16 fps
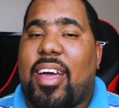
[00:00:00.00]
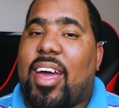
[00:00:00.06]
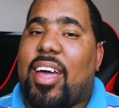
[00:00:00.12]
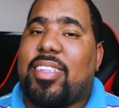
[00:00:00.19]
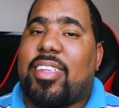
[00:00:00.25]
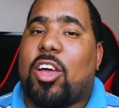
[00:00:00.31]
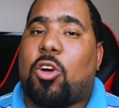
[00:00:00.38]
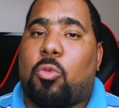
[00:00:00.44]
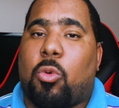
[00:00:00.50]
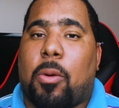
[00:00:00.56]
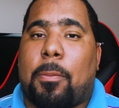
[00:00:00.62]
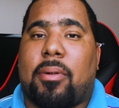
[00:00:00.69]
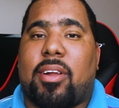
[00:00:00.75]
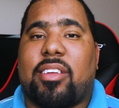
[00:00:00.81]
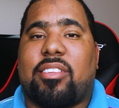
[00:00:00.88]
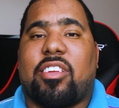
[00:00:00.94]
And Network
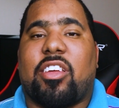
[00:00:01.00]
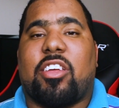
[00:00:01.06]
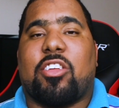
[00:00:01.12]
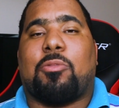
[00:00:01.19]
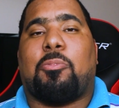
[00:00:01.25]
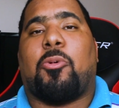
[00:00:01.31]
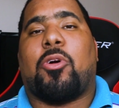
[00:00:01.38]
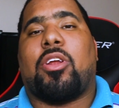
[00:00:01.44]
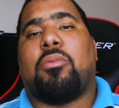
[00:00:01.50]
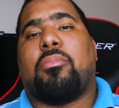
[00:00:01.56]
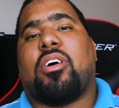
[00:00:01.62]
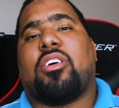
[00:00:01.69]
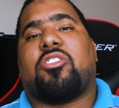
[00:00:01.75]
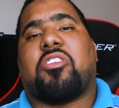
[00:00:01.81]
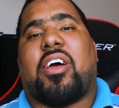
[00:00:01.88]
Plus is pretty much